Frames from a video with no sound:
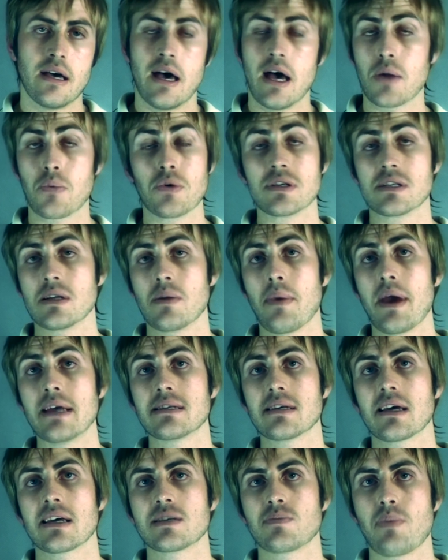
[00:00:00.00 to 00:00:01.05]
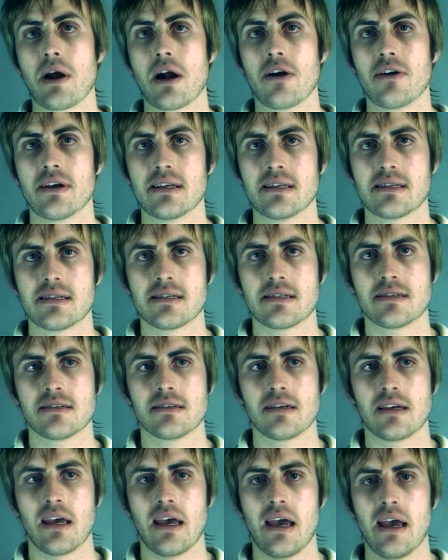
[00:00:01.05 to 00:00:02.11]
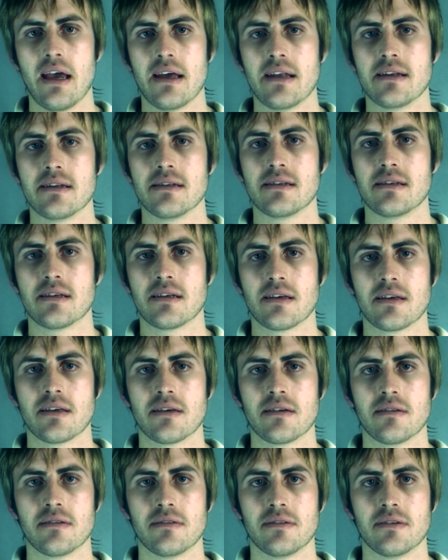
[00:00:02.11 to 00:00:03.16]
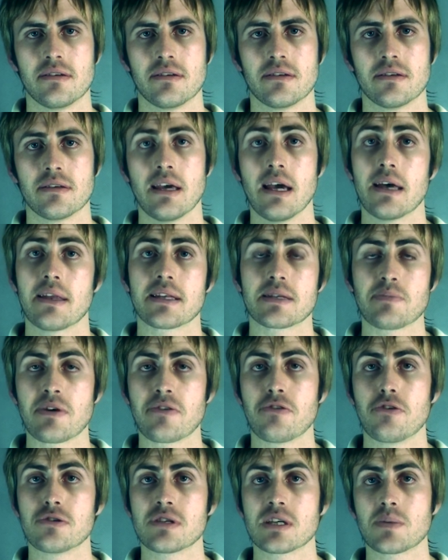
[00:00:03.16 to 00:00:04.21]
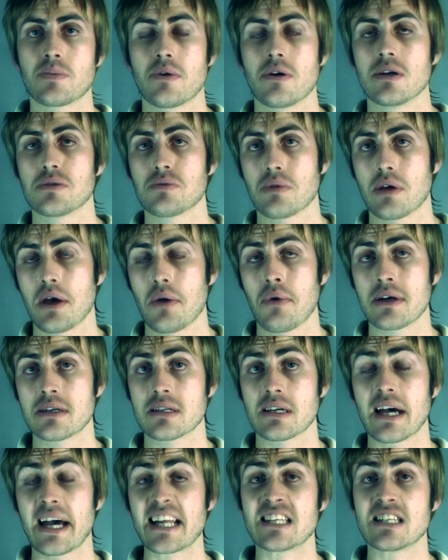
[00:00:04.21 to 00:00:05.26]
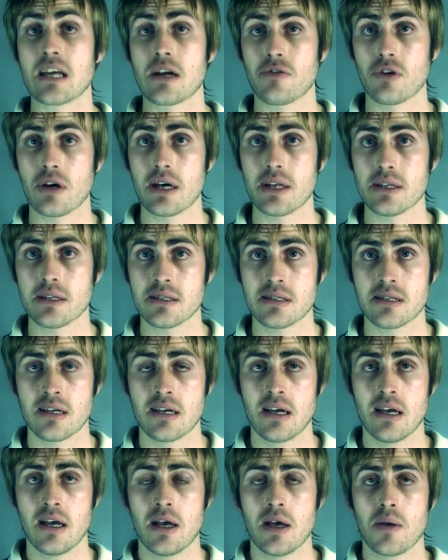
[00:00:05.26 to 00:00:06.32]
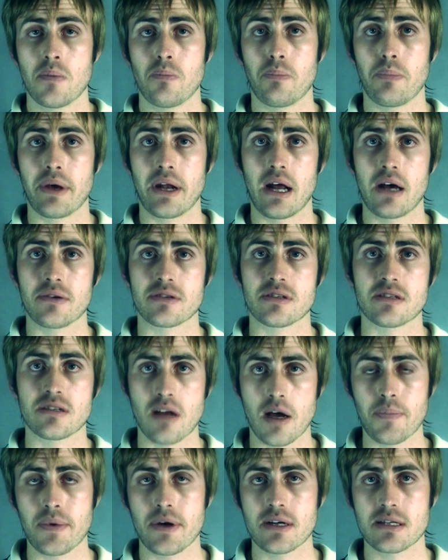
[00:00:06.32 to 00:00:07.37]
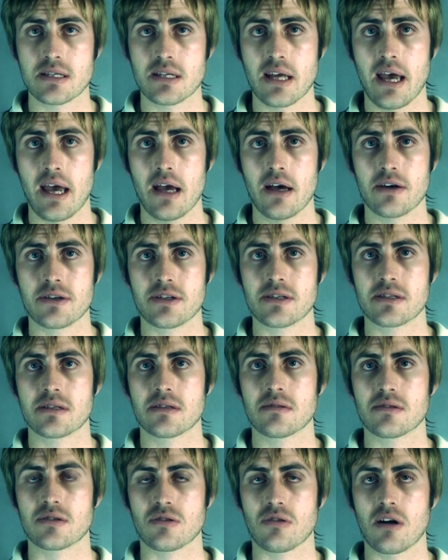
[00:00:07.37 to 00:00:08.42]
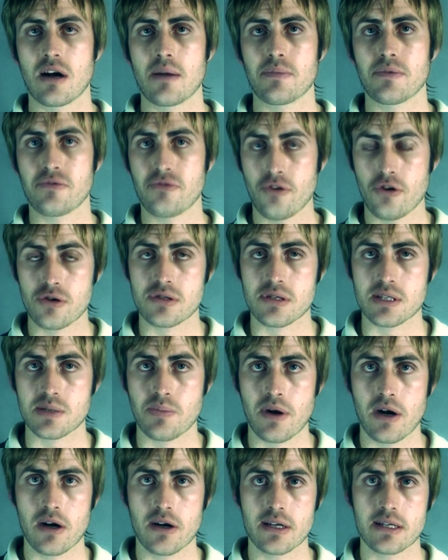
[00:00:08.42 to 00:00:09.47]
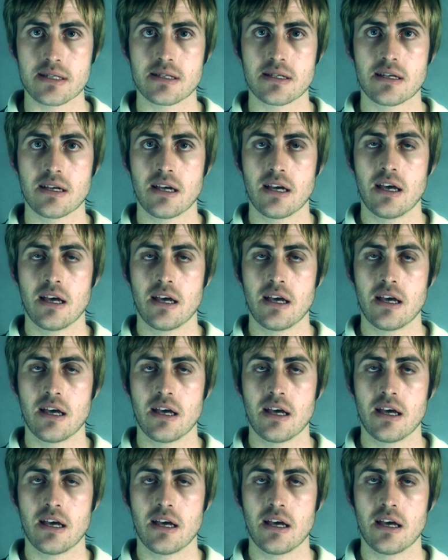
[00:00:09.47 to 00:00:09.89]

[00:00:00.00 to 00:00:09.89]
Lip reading: It was an amazing experience, and yeah, that's my first experience with ayahuasca. I had several others, but I'll stop here today. I'll just describe the first experience.